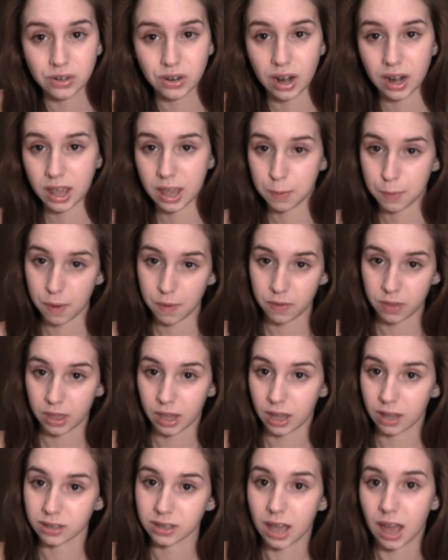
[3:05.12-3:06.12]
try to keep
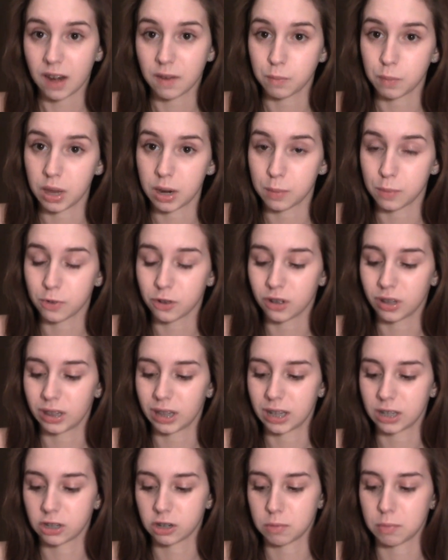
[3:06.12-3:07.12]
everything else kind of minimal
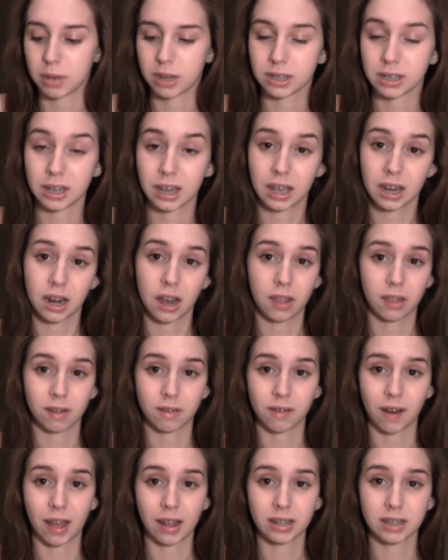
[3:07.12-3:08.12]
unless you're mixing in
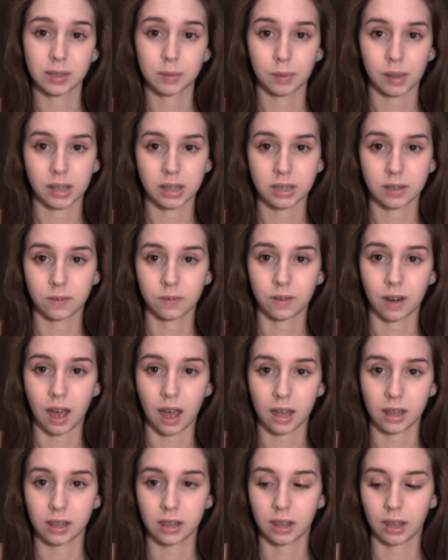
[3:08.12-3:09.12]
other reds, because if
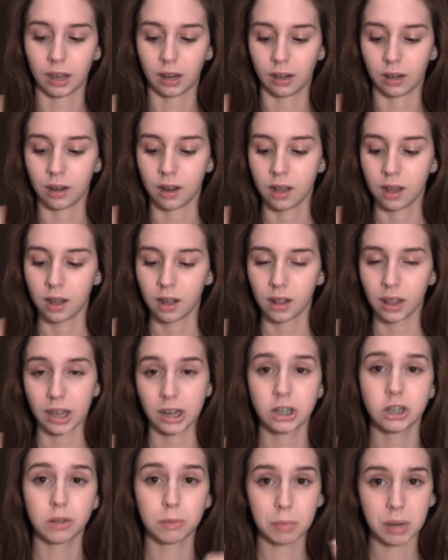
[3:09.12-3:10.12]
not, then
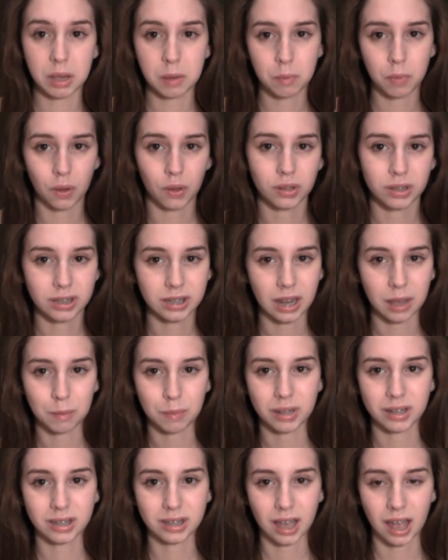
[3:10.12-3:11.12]
like too many bold
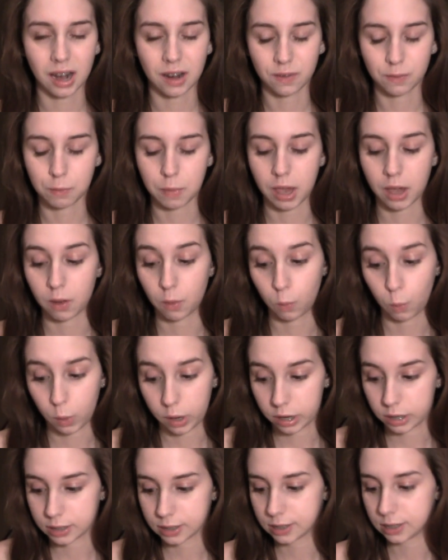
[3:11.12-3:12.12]
statements kind of make a
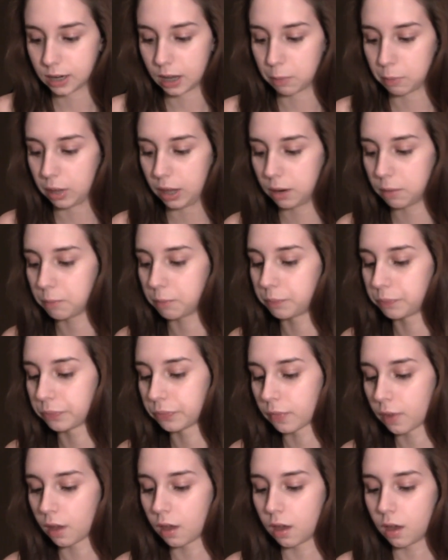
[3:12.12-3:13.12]
weird statement.
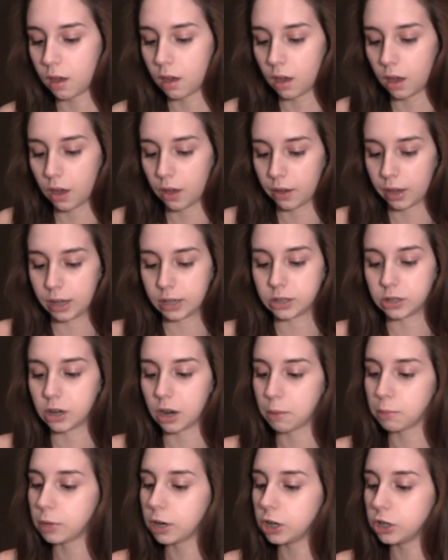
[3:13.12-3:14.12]
Okay, so
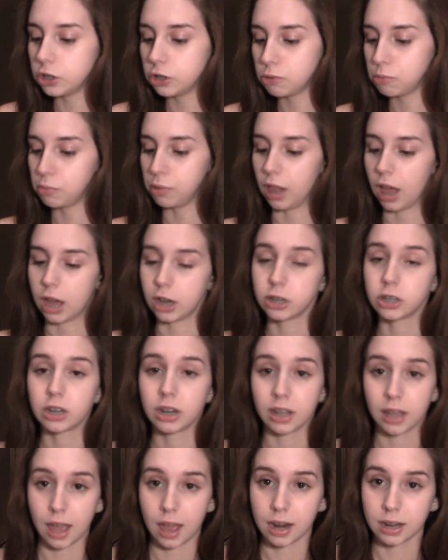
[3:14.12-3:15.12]
now I'm going to do
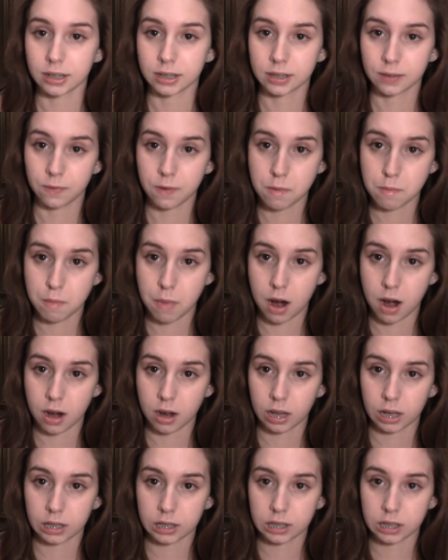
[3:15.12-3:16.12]
blush, and again it's from
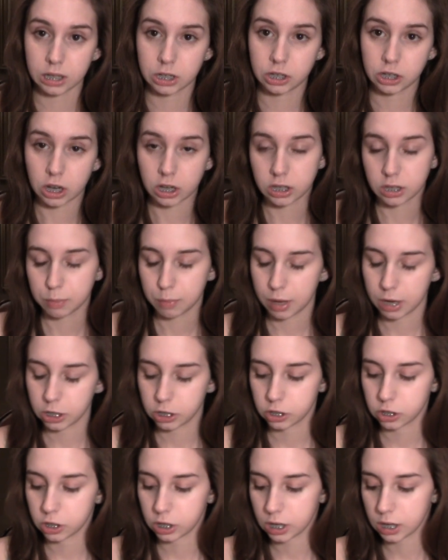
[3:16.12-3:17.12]
MARC. It's the Just
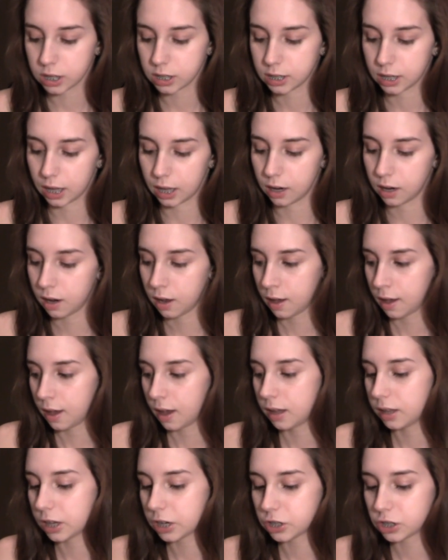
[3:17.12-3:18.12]
Pinch Cheek Tint,
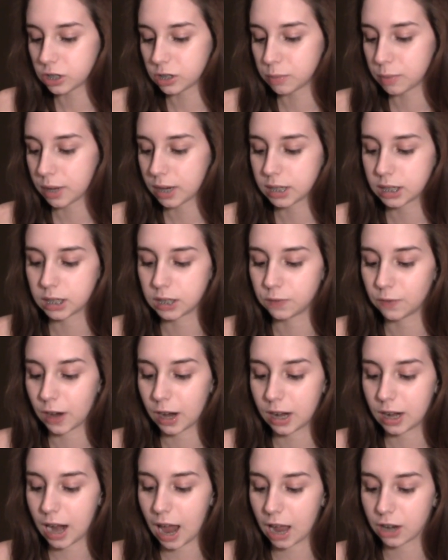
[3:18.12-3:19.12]
and that's just because it's
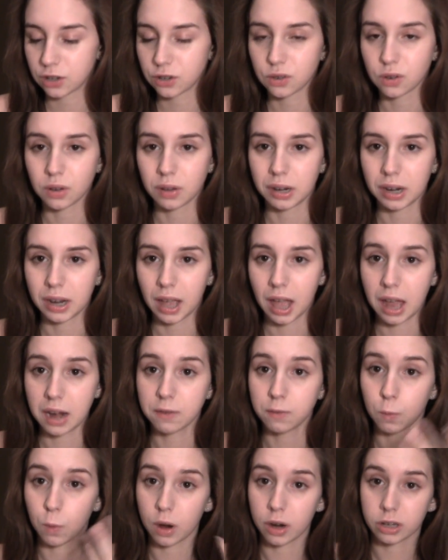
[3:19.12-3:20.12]
very natural and it
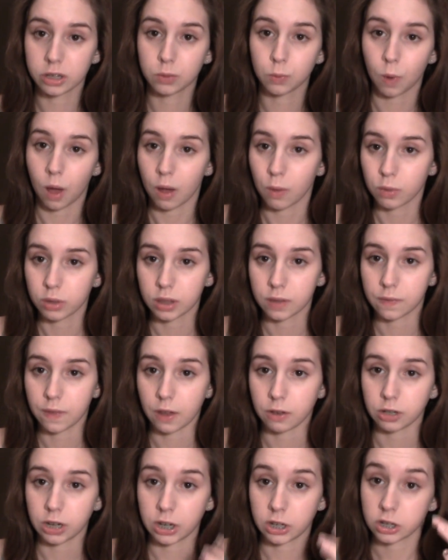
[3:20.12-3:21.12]
kind of works well with the
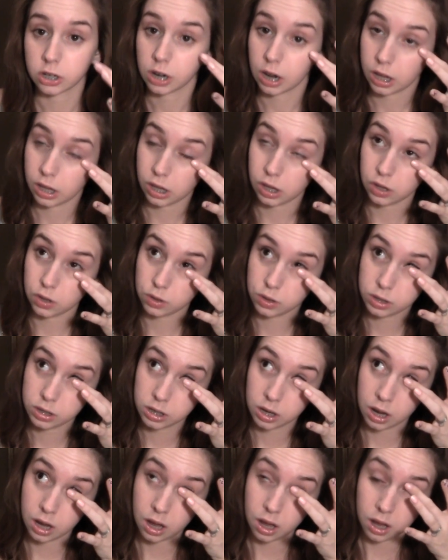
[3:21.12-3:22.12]
foundation I
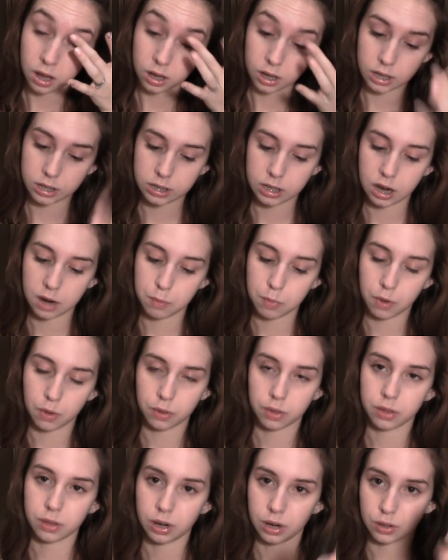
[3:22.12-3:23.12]
used because they're
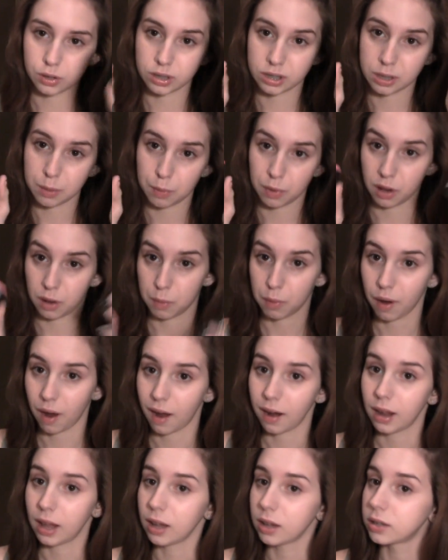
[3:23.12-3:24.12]
both, you know, similar
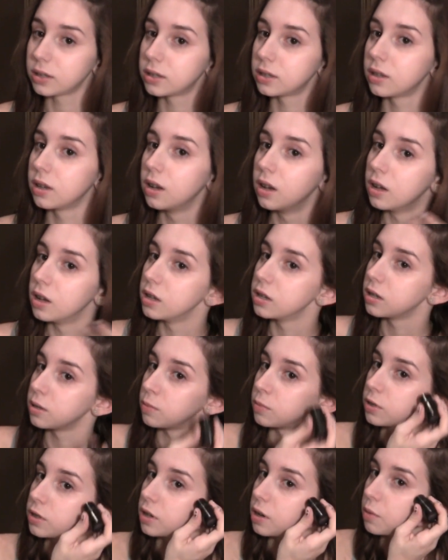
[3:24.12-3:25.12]
products.
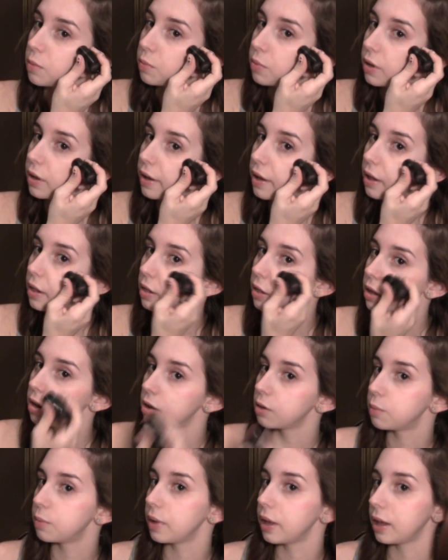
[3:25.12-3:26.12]
So I'm just going to put a
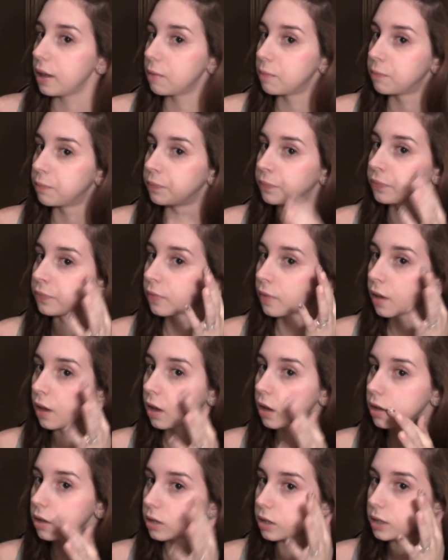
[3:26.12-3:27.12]
little bit
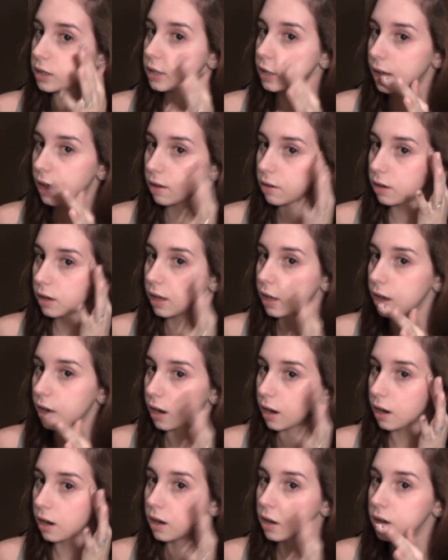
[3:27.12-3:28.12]
down
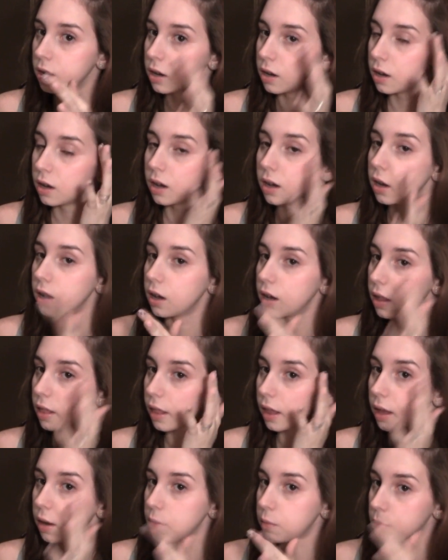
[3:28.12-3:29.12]
here
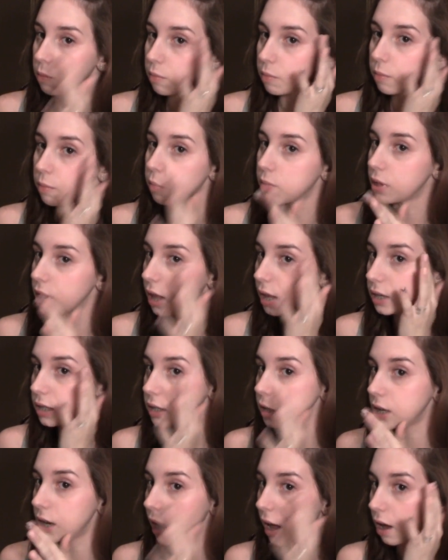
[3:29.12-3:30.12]
and then
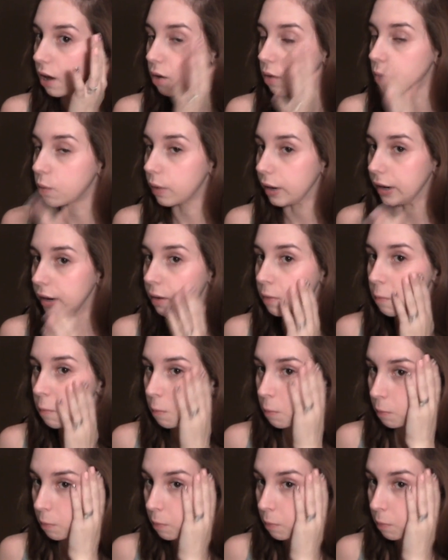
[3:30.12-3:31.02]
blend it outward.